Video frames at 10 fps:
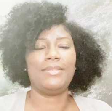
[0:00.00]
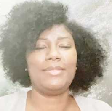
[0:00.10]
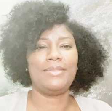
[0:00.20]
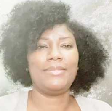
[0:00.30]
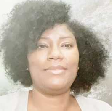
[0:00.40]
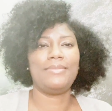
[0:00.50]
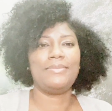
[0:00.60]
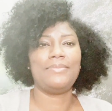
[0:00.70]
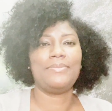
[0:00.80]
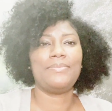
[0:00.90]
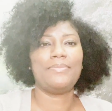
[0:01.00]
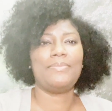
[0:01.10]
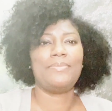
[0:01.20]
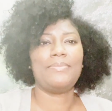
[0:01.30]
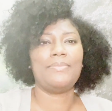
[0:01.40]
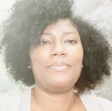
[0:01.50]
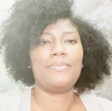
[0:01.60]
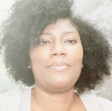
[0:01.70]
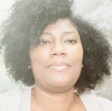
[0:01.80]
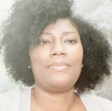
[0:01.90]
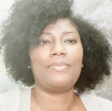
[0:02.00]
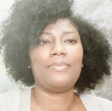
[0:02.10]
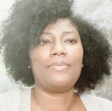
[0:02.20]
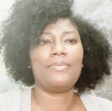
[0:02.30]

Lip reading: (no one is talking)